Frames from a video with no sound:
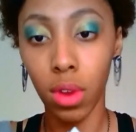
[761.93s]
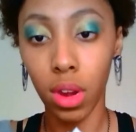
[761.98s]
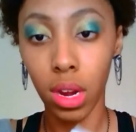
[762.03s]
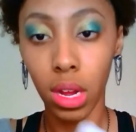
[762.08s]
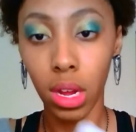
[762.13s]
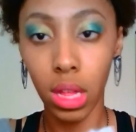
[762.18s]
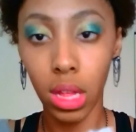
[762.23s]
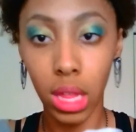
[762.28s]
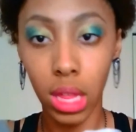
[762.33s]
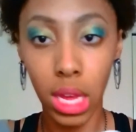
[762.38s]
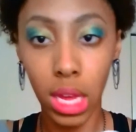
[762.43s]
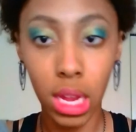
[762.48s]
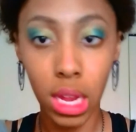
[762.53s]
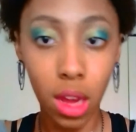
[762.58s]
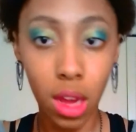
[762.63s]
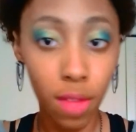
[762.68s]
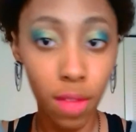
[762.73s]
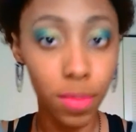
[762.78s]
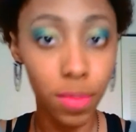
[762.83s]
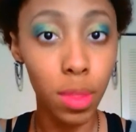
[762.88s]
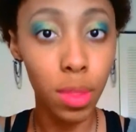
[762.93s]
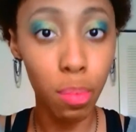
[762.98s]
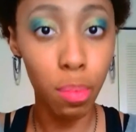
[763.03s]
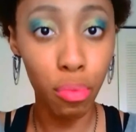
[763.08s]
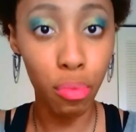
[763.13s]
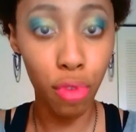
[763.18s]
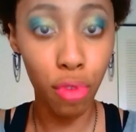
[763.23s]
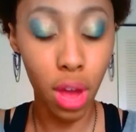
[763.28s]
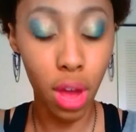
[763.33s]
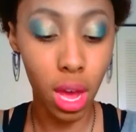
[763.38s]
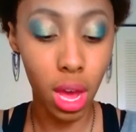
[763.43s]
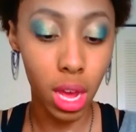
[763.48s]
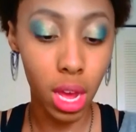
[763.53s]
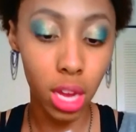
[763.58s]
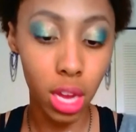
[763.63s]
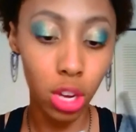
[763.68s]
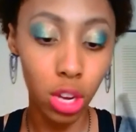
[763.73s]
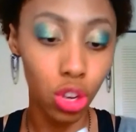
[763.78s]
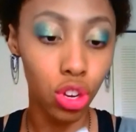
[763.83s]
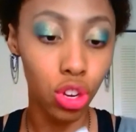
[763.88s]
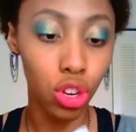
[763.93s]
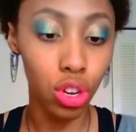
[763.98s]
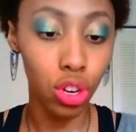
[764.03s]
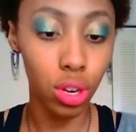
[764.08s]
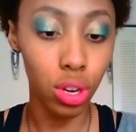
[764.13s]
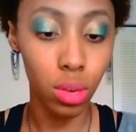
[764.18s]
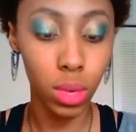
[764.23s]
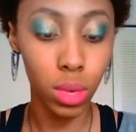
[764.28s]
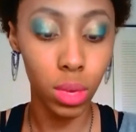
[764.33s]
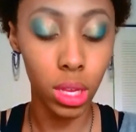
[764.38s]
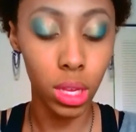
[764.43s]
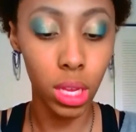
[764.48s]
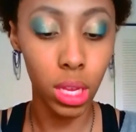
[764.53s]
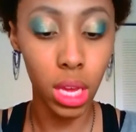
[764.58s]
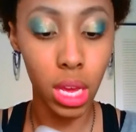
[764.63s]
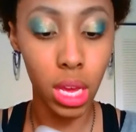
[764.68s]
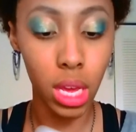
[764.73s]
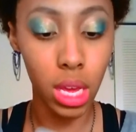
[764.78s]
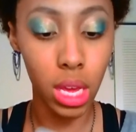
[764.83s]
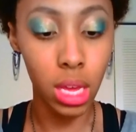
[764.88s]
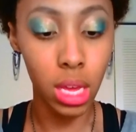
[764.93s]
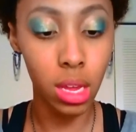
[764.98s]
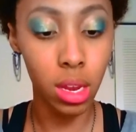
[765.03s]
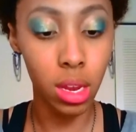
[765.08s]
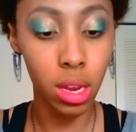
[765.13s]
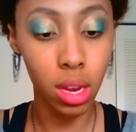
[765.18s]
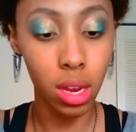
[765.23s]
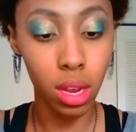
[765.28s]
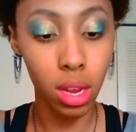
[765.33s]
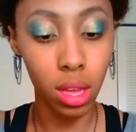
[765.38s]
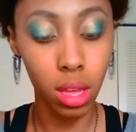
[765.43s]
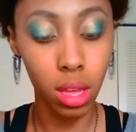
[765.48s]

going to clean off the brush once again.